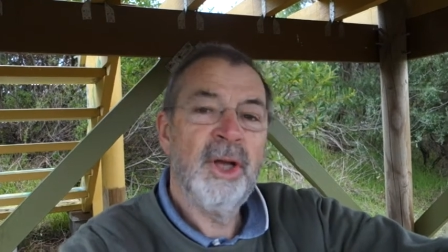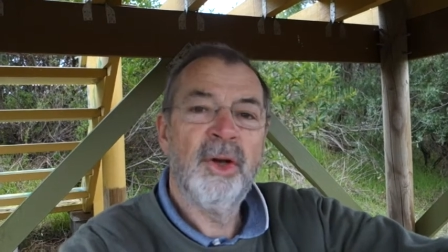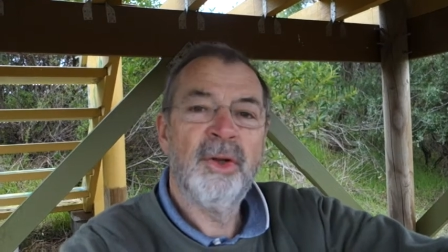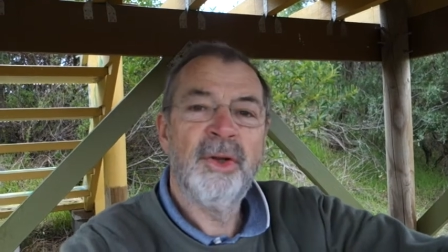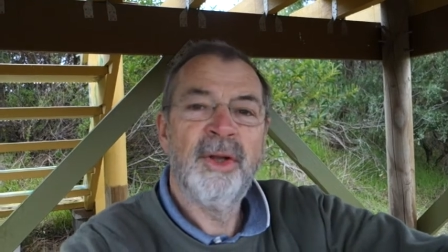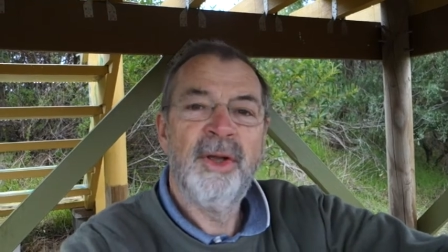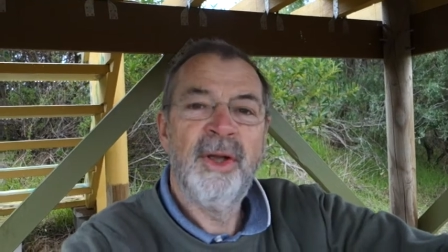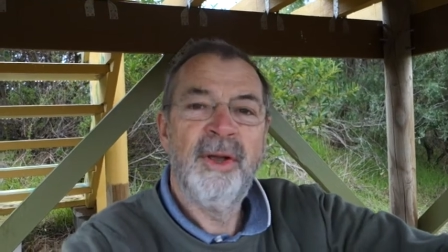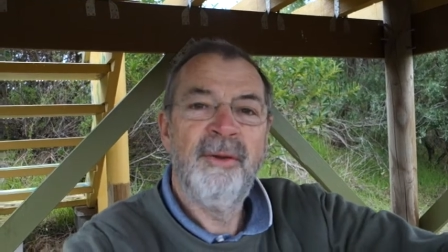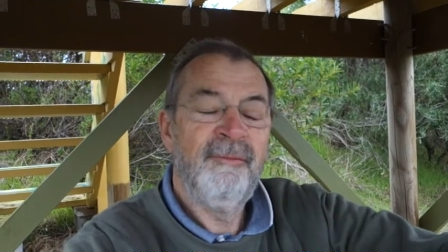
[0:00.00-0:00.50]

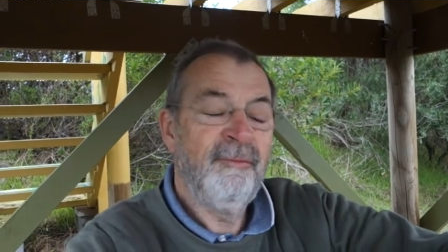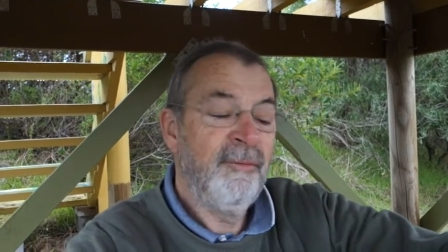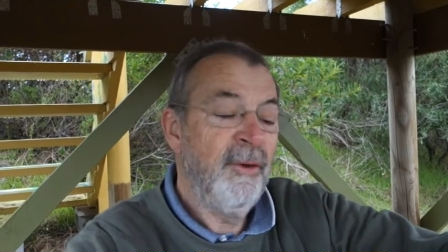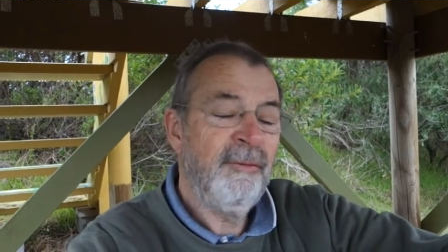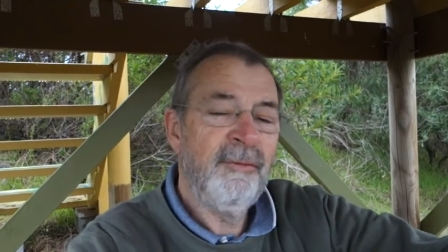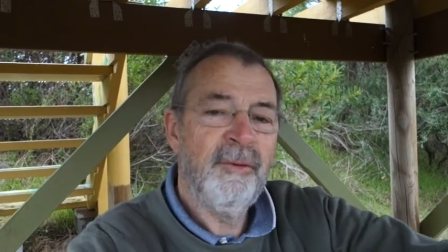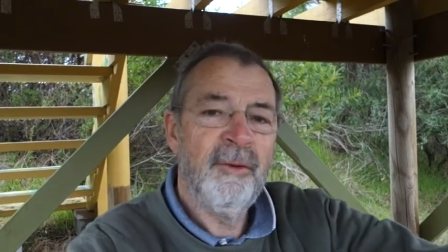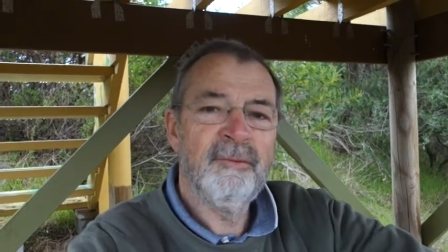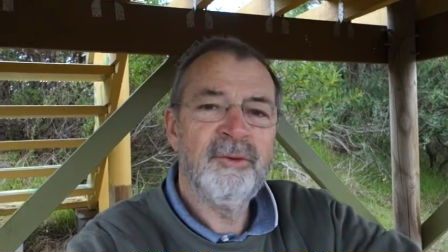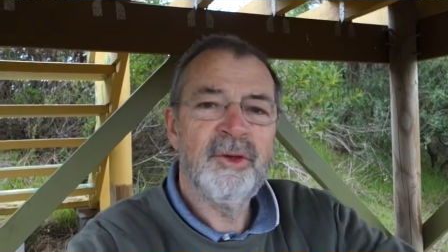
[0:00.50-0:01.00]
on the
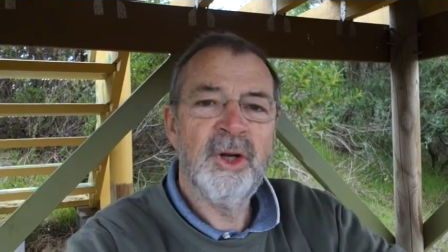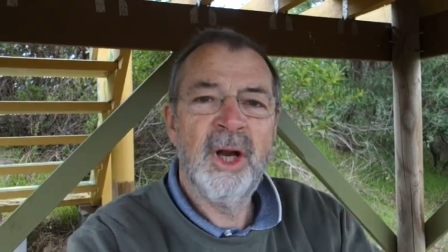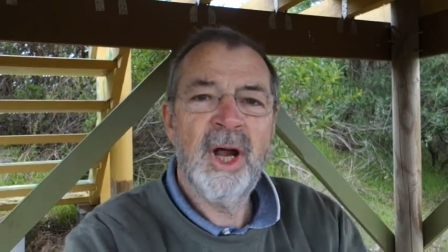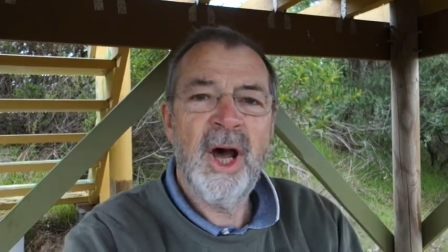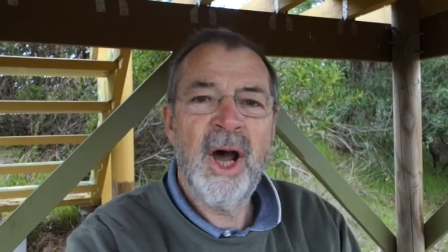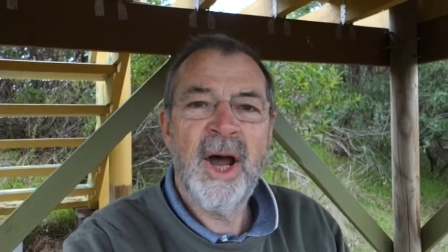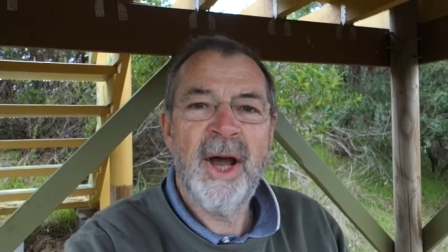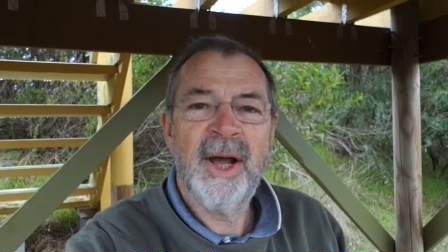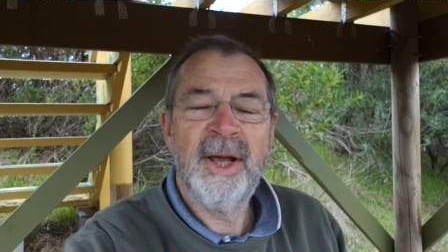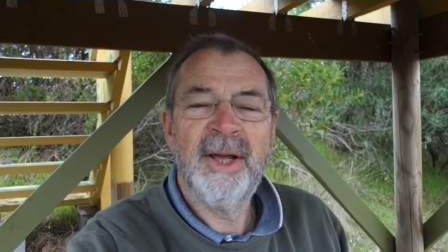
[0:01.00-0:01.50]
5th of
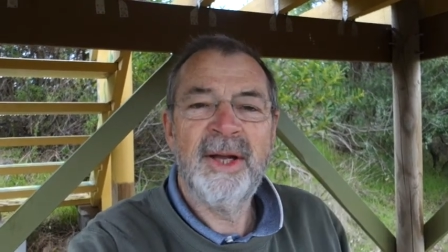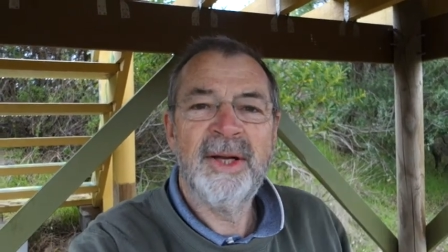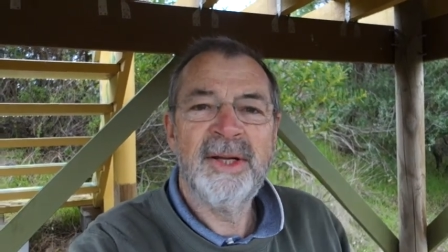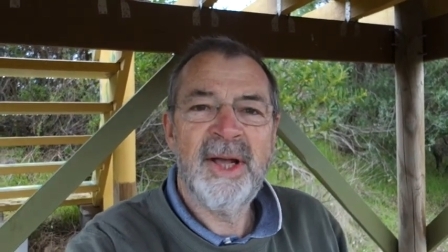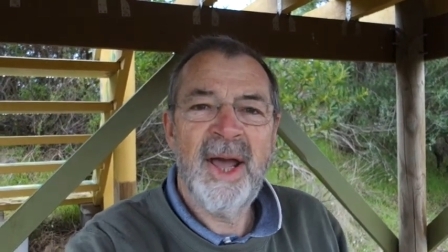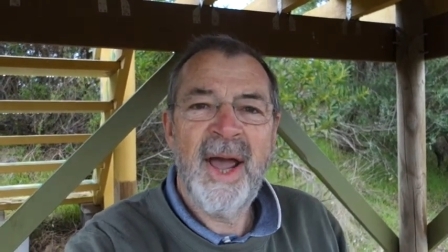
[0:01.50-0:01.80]
July at